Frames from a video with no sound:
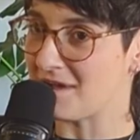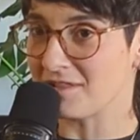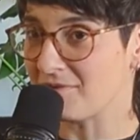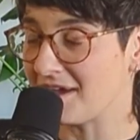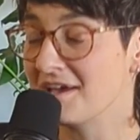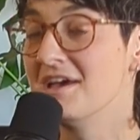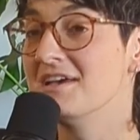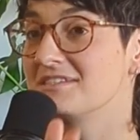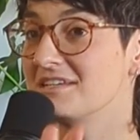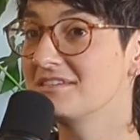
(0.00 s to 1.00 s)
by the way,
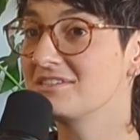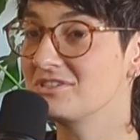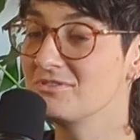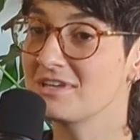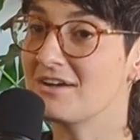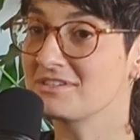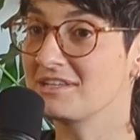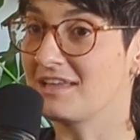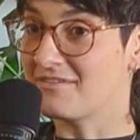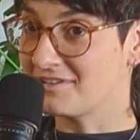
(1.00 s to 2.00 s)
since
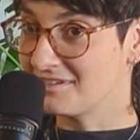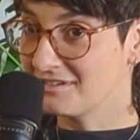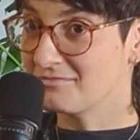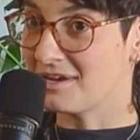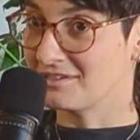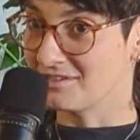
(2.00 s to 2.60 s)
2011, rent